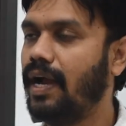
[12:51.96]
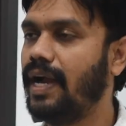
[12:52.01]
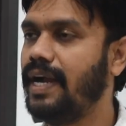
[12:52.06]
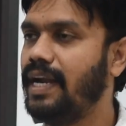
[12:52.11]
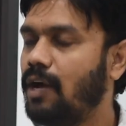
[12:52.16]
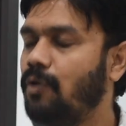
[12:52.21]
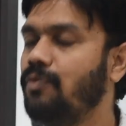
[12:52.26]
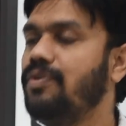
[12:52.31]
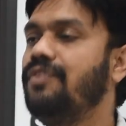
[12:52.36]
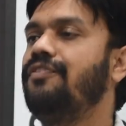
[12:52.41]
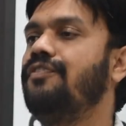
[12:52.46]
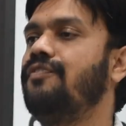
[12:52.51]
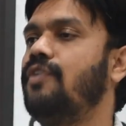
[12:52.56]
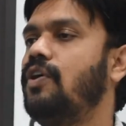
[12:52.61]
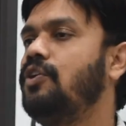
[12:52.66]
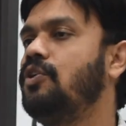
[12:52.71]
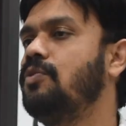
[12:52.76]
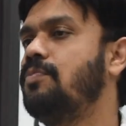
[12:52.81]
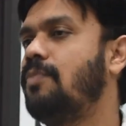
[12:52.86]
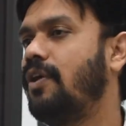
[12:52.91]
And now if you
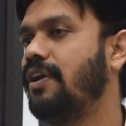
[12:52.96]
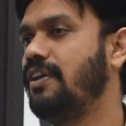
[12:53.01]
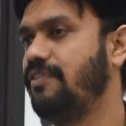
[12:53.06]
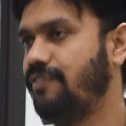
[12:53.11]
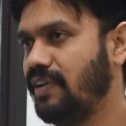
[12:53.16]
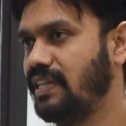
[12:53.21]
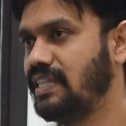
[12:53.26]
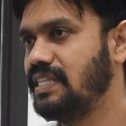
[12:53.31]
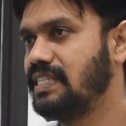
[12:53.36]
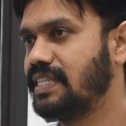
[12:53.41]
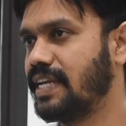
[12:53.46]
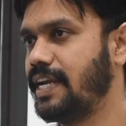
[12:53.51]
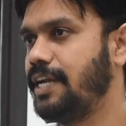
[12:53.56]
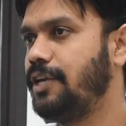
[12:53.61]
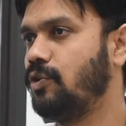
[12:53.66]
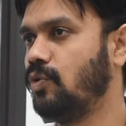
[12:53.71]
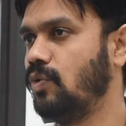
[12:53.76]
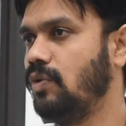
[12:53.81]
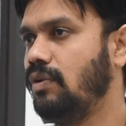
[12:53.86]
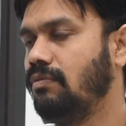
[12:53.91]
want to modify this
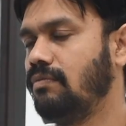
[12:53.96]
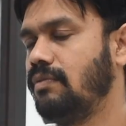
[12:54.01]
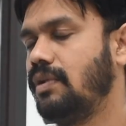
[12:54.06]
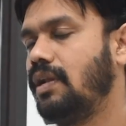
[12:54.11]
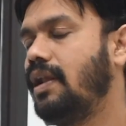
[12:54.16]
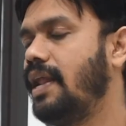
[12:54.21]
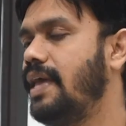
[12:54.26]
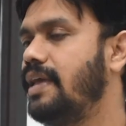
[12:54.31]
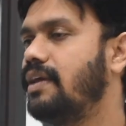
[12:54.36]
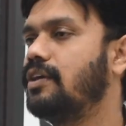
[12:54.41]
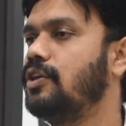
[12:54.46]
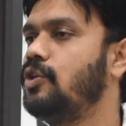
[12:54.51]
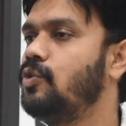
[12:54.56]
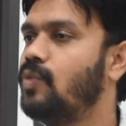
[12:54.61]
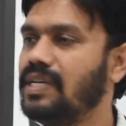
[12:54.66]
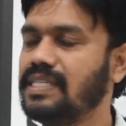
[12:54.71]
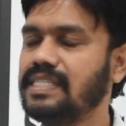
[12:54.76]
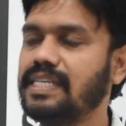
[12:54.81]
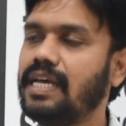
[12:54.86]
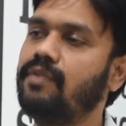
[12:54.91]
schedule, like
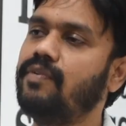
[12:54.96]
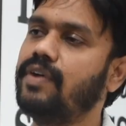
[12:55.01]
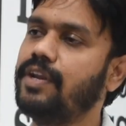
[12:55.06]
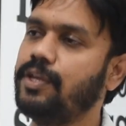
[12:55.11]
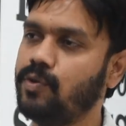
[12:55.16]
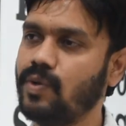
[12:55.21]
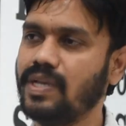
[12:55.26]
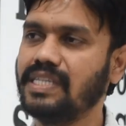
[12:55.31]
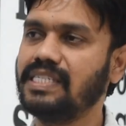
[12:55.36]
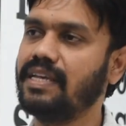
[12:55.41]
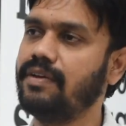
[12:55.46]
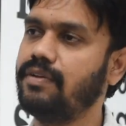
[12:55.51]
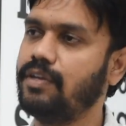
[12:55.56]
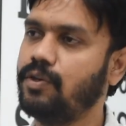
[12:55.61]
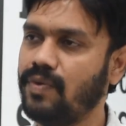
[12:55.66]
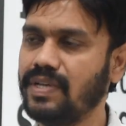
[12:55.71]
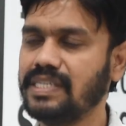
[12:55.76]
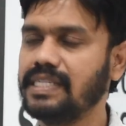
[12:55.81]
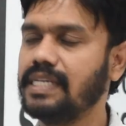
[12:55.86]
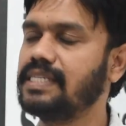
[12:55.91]
US server
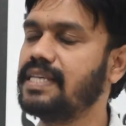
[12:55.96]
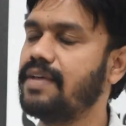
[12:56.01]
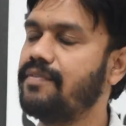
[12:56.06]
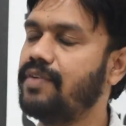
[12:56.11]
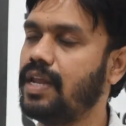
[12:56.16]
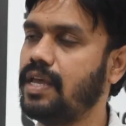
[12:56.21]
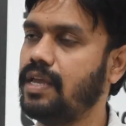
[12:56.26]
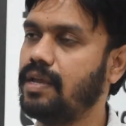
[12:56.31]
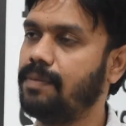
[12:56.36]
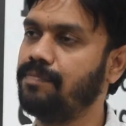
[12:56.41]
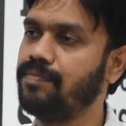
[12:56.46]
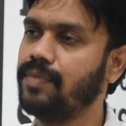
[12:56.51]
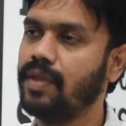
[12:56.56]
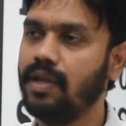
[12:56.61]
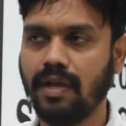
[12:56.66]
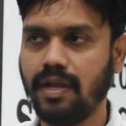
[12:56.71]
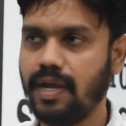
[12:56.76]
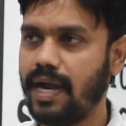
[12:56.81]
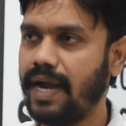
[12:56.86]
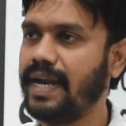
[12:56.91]
USA 7 AM,
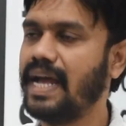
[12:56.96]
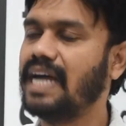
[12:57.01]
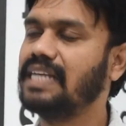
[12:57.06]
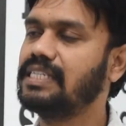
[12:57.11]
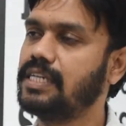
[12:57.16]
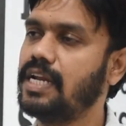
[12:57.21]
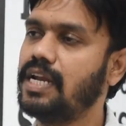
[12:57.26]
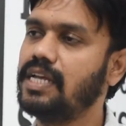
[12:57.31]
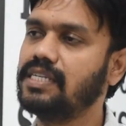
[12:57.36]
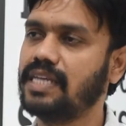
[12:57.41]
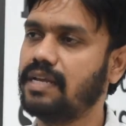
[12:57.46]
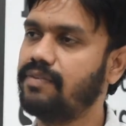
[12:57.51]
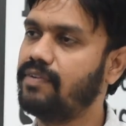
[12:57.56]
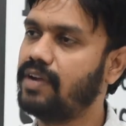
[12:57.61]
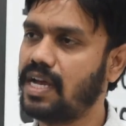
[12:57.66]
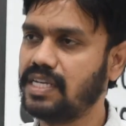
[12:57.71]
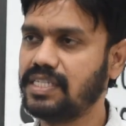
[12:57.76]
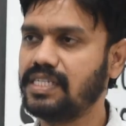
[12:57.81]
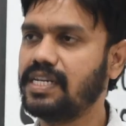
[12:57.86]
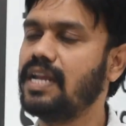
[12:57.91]
and Australia
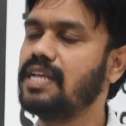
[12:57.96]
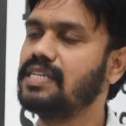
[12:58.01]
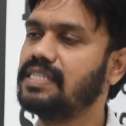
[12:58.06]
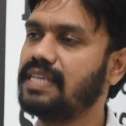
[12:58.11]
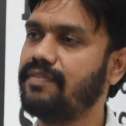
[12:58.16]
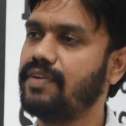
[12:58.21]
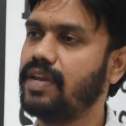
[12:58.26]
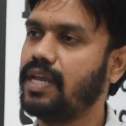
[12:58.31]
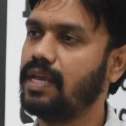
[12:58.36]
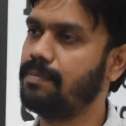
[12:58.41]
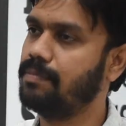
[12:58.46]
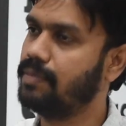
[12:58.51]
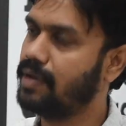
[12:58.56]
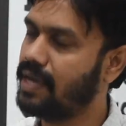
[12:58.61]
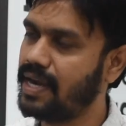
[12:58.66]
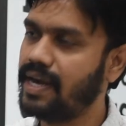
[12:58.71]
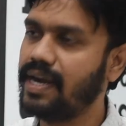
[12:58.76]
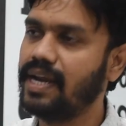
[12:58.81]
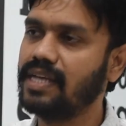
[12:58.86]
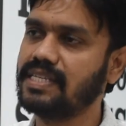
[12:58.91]
server Australia 7 AM,
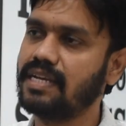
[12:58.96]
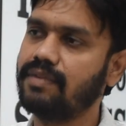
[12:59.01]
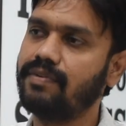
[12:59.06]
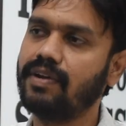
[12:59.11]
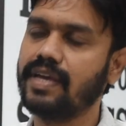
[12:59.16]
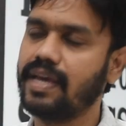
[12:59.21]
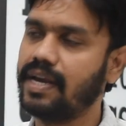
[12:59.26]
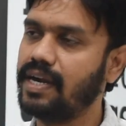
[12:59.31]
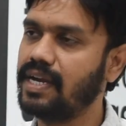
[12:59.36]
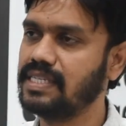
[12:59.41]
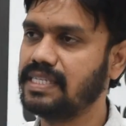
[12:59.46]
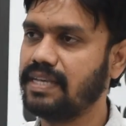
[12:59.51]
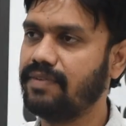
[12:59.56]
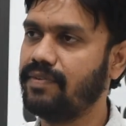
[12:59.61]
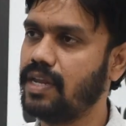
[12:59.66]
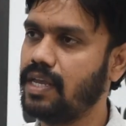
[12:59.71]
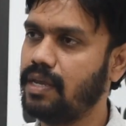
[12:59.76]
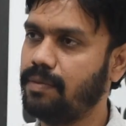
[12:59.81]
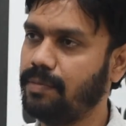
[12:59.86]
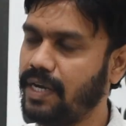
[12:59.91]
Canada server Canada
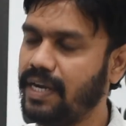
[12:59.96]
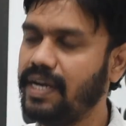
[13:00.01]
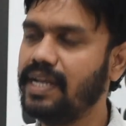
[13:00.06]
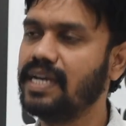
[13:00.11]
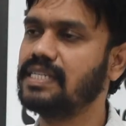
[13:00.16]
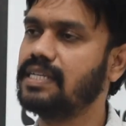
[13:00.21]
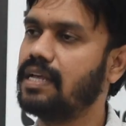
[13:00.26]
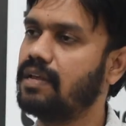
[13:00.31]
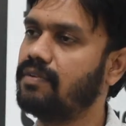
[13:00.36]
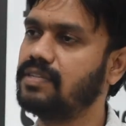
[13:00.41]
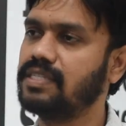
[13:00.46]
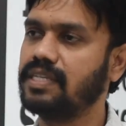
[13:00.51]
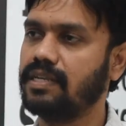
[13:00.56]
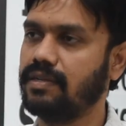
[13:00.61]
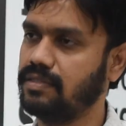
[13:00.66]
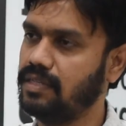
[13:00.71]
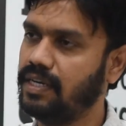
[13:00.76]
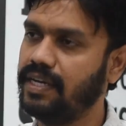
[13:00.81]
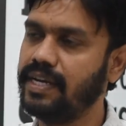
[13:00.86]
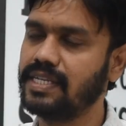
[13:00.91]
7 AM, India server
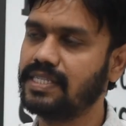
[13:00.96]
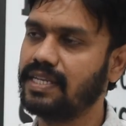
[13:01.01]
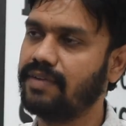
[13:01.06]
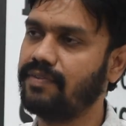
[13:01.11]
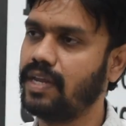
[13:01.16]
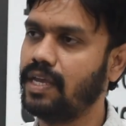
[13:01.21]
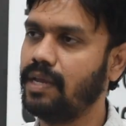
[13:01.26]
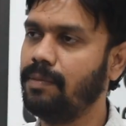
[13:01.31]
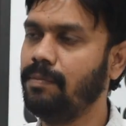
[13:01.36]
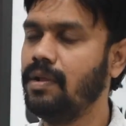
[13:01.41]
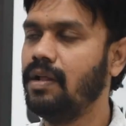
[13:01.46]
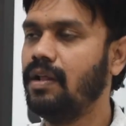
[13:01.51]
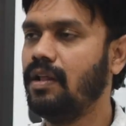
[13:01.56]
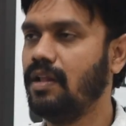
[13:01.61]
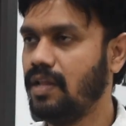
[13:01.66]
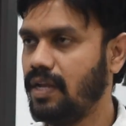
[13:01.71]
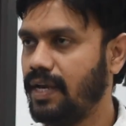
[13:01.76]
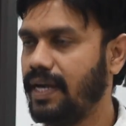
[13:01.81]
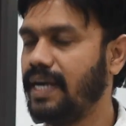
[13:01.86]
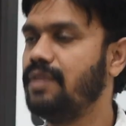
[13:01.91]
India 7 AM.
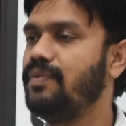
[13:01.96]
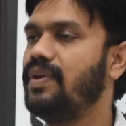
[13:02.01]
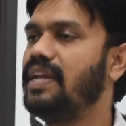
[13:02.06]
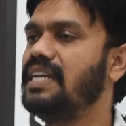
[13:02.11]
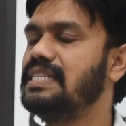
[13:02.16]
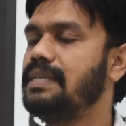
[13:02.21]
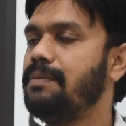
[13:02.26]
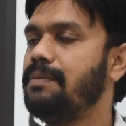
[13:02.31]
It is very